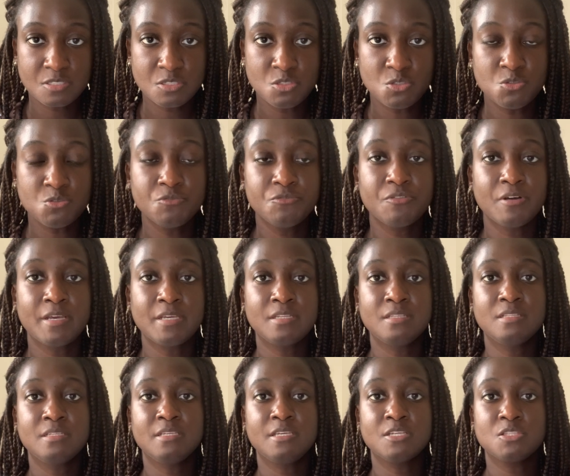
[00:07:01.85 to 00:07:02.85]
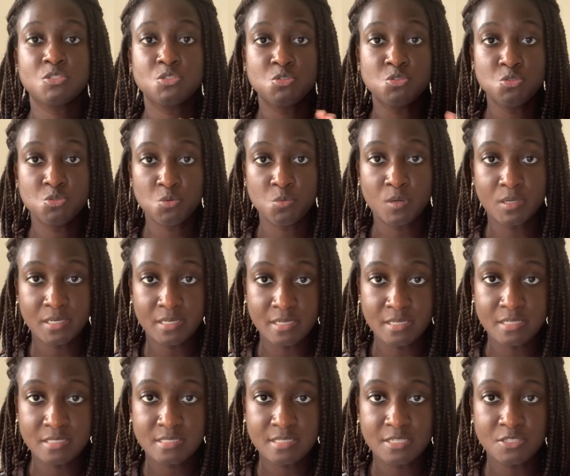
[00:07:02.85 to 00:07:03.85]
You finally get to do what it
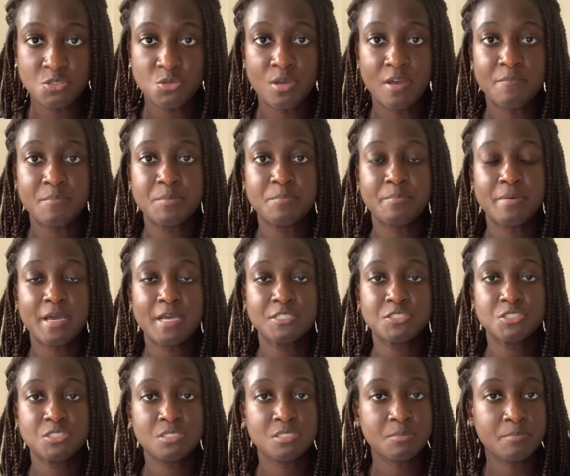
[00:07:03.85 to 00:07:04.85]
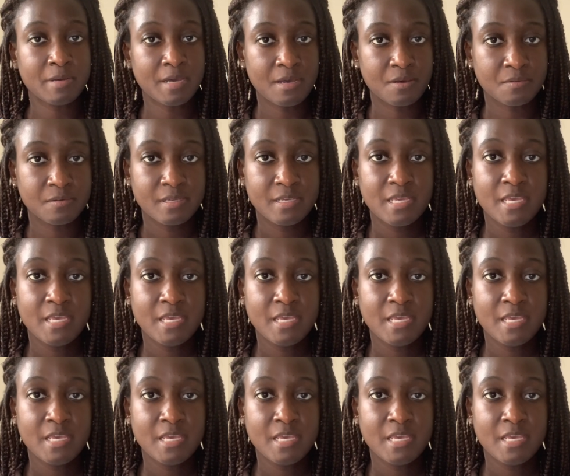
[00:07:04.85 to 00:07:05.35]
is that you have been passionate about.